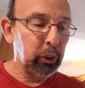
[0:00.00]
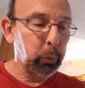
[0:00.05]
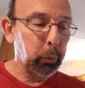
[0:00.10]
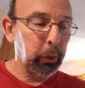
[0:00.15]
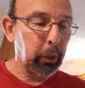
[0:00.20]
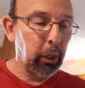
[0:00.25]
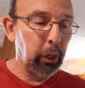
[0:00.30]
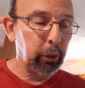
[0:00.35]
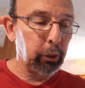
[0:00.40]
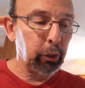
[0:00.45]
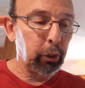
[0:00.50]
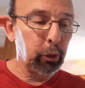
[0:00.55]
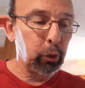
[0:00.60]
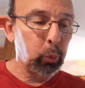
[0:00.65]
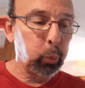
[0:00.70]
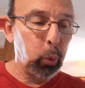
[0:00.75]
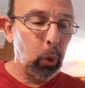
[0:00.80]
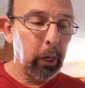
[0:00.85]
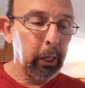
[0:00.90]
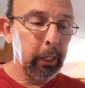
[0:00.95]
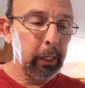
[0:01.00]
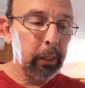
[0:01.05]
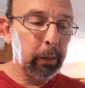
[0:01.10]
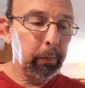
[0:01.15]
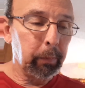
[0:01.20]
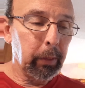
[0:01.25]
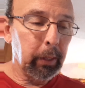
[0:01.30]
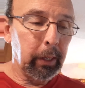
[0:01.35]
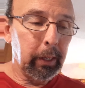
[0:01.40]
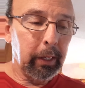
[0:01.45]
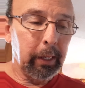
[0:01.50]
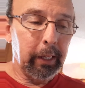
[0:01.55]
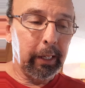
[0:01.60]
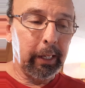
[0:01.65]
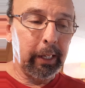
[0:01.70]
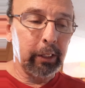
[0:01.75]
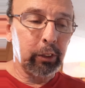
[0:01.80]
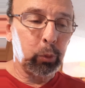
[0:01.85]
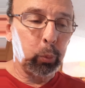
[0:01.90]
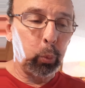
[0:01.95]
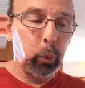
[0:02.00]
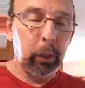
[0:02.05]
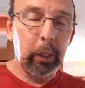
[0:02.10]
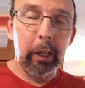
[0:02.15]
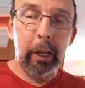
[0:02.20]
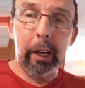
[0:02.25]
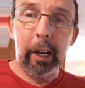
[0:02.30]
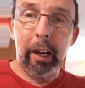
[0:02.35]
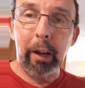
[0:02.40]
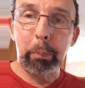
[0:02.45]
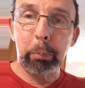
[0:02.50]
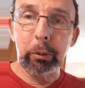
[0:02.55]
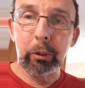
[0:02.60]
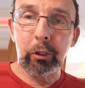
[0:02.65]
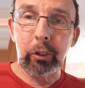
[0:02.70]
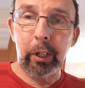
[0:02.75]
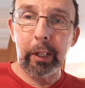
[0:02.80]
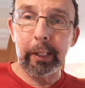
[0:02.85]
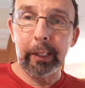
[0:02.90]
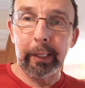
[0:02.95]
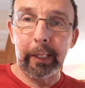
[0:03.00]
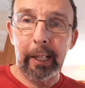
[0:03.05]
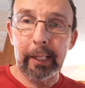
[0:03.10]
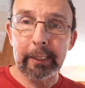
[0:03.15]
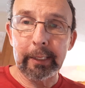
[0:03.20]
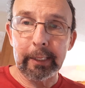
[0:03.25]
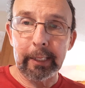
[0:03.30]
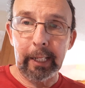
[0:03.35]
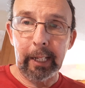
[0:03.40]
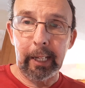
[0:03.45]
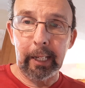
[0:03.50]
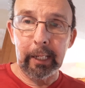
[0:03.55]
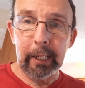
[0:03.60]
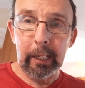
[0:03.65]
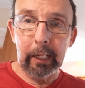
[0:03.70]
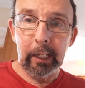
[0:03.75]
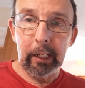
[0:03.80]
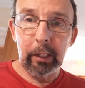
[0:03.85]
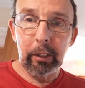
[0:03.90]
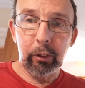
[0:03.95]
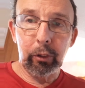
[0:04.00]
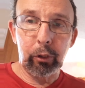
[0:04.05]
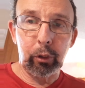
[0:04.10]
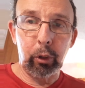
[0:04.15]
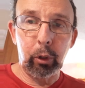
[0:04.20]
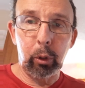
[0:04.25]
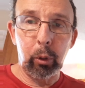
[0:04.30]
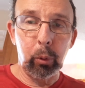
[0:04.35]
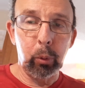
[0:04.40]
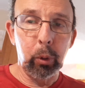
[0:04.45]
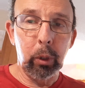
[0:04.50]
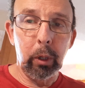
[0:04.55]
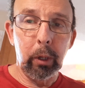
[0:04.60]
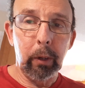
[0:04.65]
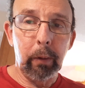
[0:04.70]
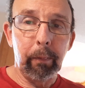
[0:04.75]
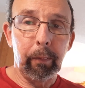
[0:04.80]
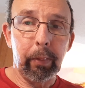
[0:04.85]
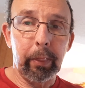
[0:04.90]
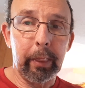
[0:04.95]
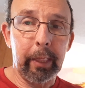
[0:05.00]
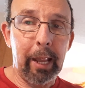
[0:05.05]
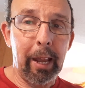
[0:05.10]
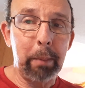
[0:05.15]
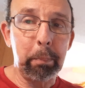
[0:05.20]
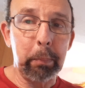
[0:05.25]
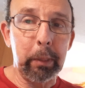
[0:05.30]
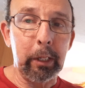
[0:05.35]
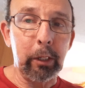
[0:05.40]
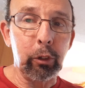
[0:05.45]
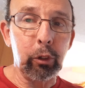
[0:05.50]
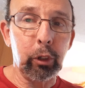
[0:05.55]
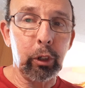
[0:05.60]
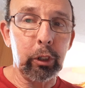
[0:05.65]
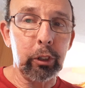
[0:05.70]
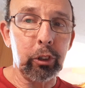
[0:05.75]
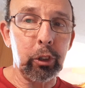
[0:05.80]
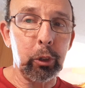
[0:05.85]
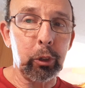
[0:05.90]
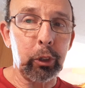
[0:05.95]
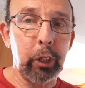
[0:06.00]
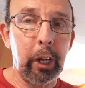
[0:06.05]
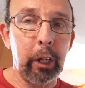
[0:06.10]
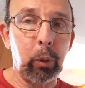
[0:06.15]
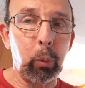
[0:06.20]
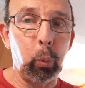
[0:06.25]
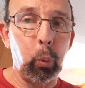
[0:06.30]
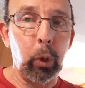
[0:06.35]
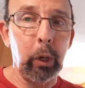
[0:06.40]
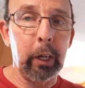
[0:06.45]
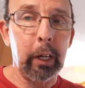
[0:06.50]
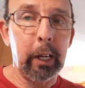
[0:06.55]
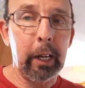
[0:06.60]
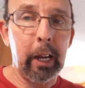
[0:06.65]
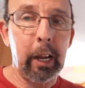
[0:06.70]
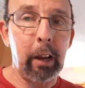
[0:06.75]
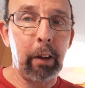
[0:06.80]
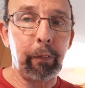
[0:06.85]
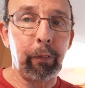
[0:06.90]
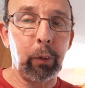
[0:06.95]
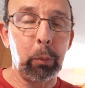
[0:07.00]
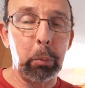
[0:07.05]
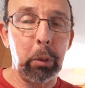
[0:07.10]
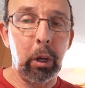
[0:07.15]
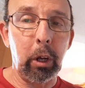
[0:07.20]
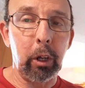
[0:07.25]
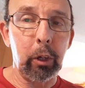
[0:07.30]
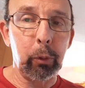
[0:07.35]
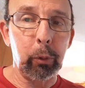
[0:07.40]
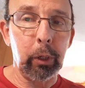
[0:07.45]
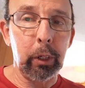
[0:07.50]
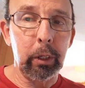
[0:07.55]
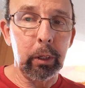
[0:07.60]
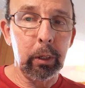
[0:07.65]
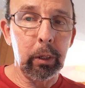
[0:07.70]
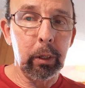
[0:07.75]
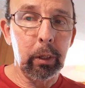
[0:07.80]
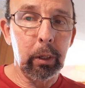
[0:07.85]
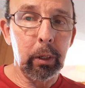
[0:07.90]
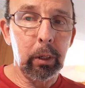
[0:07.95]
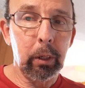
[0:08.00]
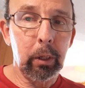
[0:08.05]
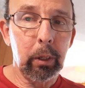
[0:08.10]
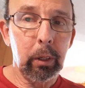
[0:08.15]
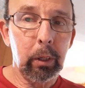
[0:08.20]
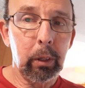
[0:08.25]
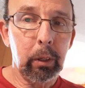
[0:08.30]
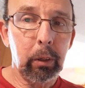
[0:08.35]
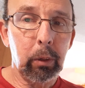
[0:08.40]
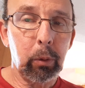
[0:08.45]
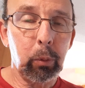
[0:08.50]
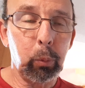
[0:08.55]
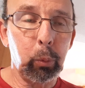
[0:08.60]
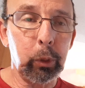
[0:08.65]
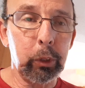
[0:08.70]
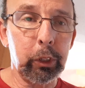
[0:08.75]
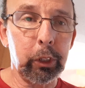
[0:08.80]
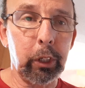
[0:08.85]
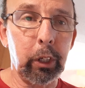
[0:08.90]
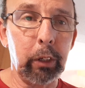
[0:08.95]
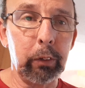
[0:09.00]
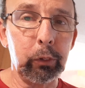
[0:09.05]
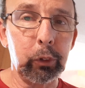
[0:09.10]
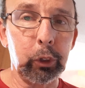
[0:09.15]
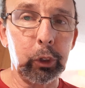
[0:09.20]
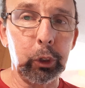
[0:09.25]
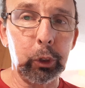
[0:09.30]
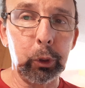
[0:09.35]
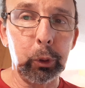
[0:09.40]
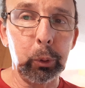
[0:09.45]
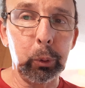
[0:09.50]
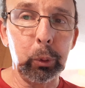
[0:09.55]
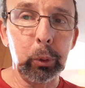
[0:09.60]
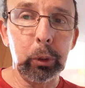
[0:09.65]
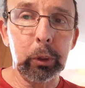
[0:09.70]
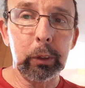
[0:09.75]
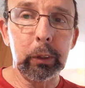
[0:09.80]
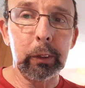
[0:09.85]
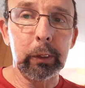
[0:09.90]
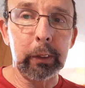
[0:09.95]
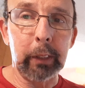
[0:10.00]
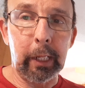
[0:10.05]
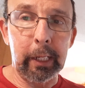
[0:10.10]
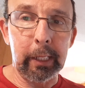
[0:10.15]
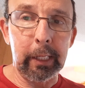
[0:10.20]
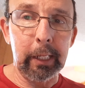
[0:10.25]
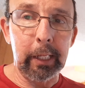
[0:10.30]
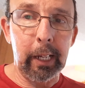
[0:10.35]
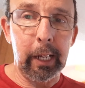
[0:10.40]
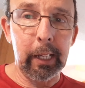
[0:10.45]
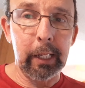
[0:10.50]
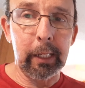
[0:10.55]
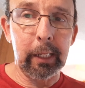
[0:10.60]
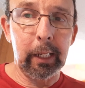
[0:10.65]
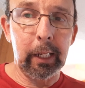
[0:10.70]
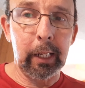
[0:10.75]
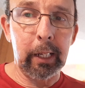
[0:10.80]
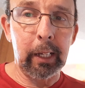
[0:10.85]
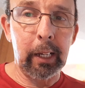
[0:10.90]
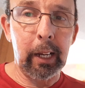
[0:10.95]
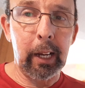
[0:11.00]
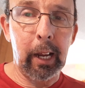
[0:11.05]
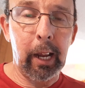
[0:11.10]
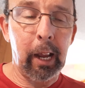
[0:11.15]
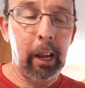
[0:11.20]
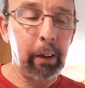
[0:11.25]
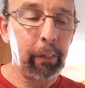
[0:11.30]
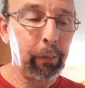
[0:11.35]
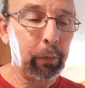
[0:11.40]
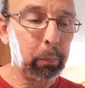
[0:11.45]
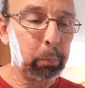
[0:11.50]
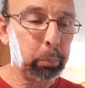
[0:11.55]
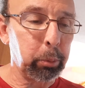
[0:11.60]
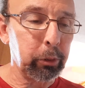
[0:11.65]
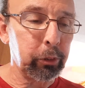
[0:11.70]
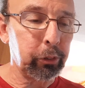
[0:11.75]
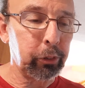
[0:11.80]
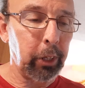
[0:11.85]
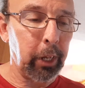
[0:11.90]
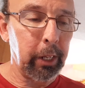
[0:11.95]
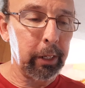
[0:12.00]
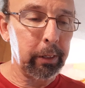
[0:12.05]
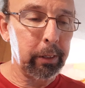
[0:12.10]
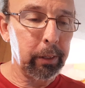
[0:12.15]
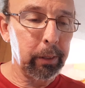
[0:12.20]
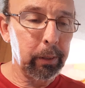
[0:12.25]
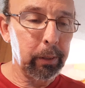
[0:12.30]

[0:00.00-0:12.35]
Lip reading: with 120. It's 1.5% less than. So that means you're going to subtract 1.5 from 100, which gives you 98.5%